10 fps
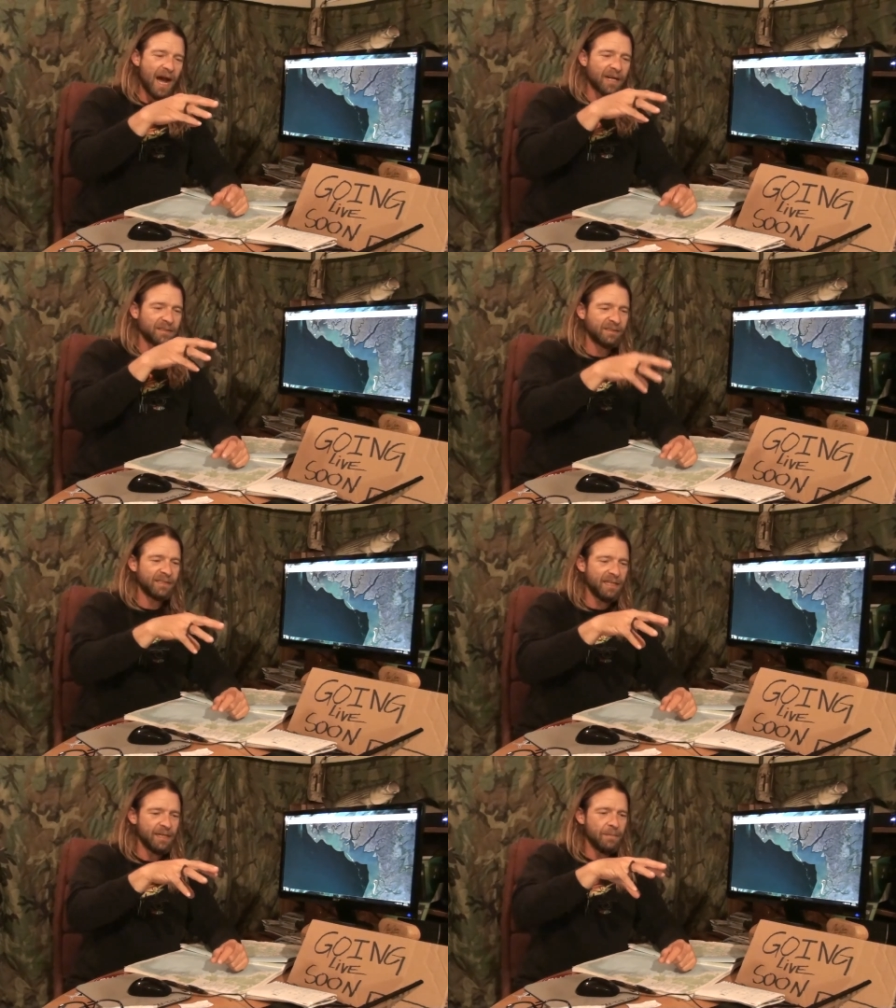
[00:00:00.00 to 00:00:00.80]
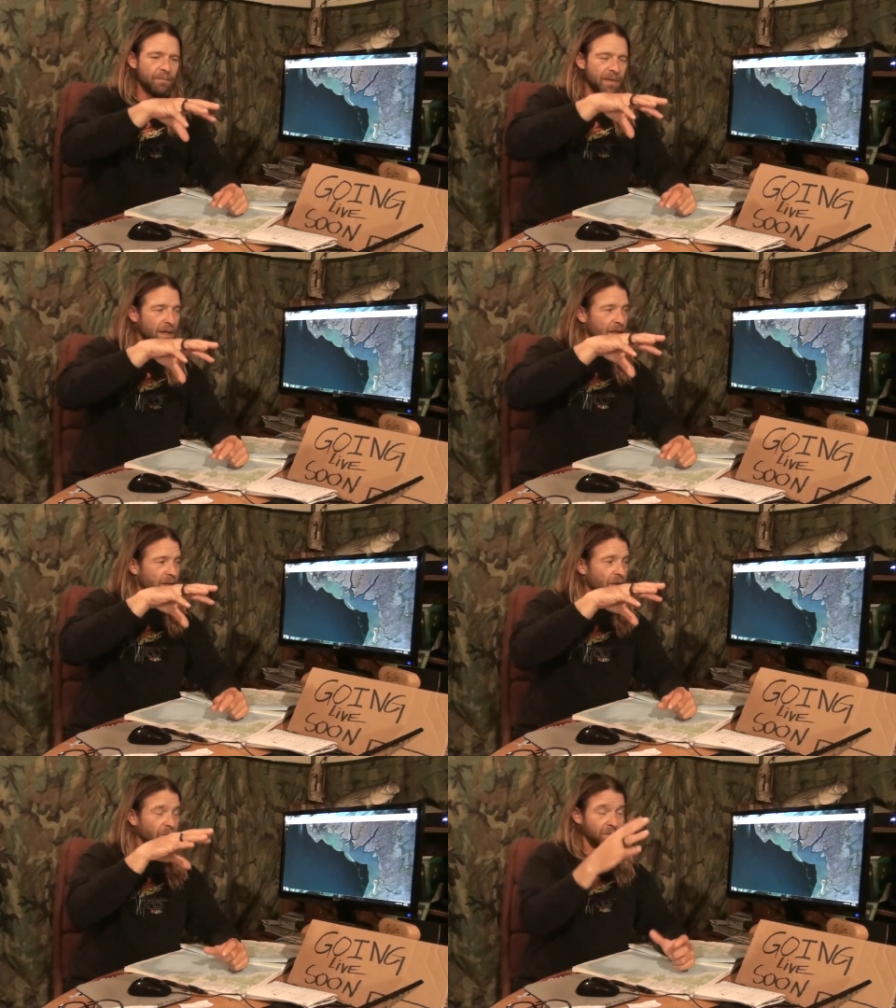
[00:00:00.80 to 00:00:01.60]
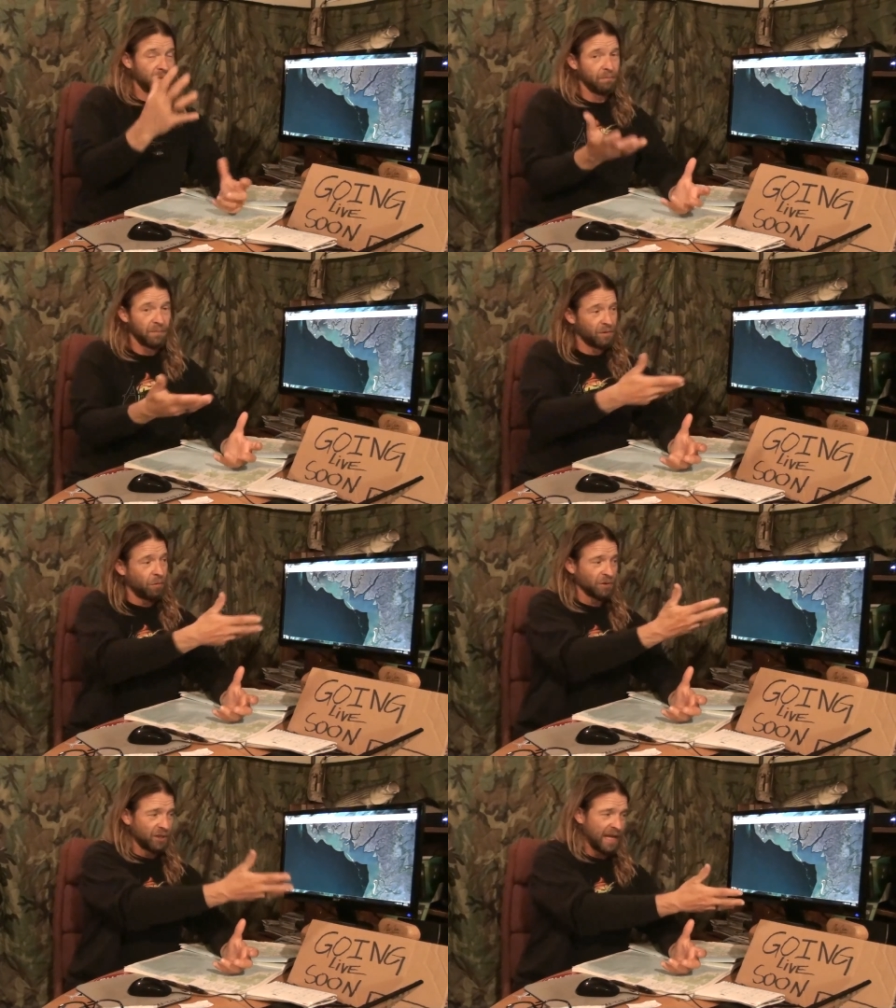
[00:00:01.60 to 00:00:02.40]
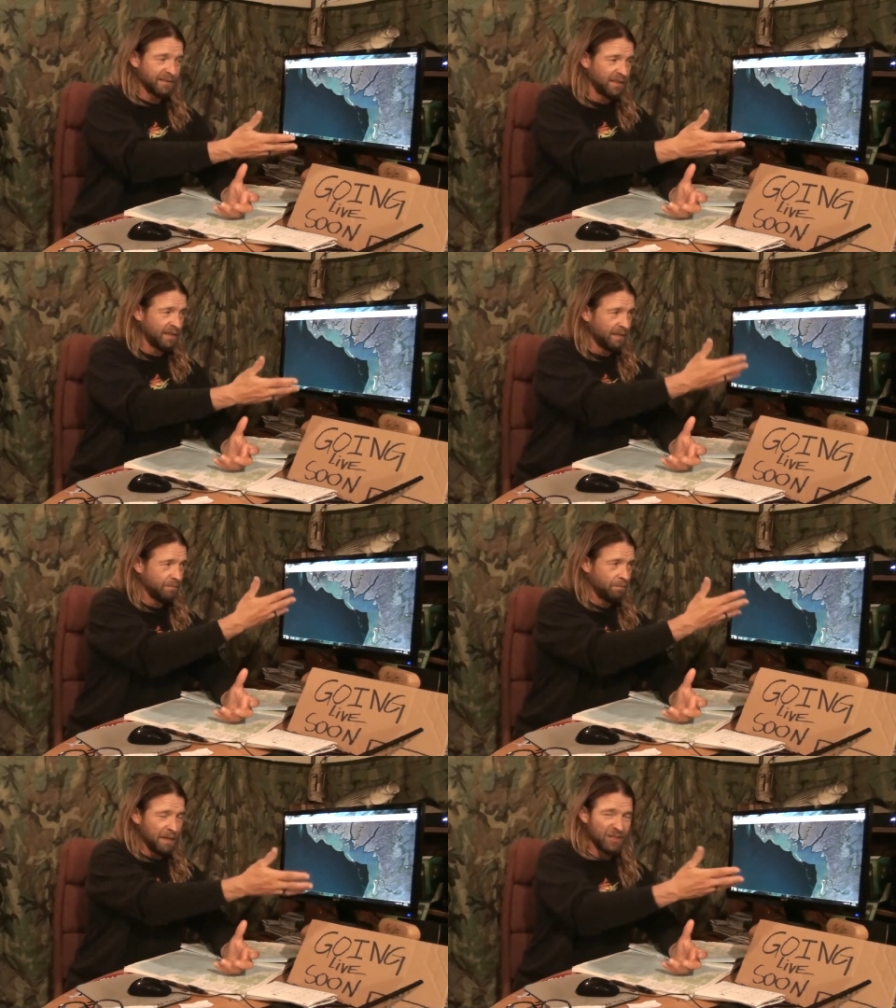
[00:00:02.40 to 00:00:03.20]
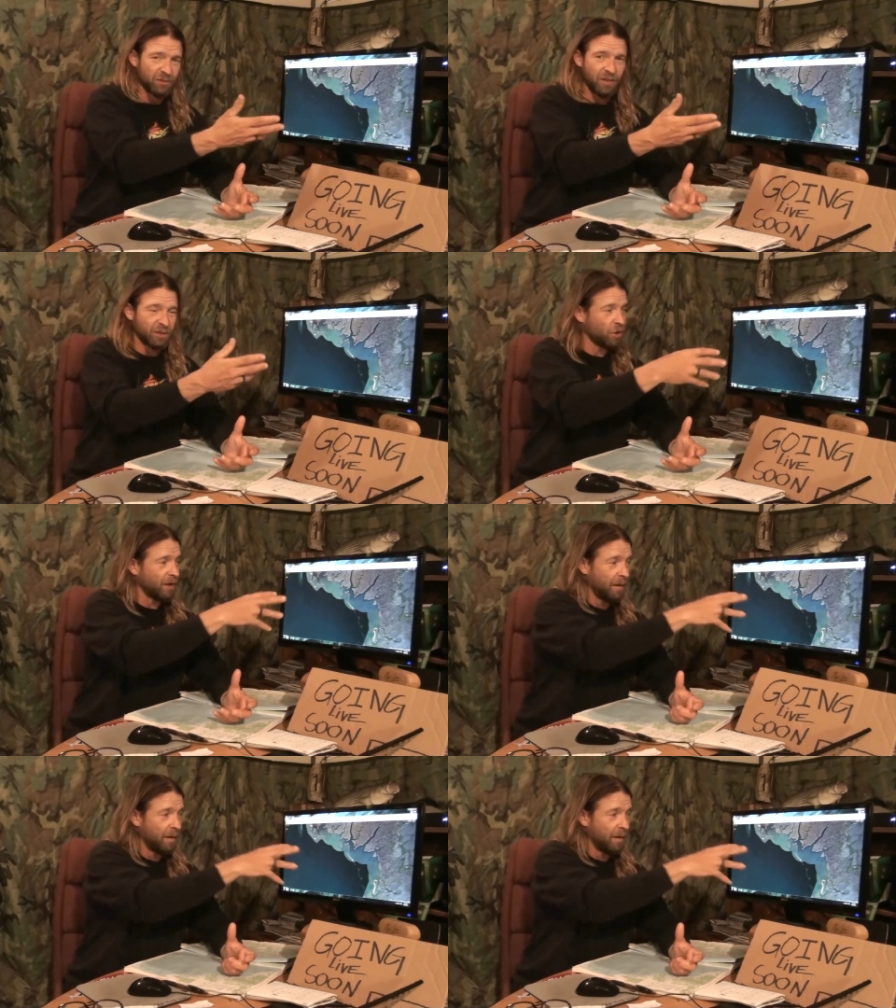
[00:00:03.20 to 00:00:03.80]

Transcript: I could see, of course you can't see beaches on a chart.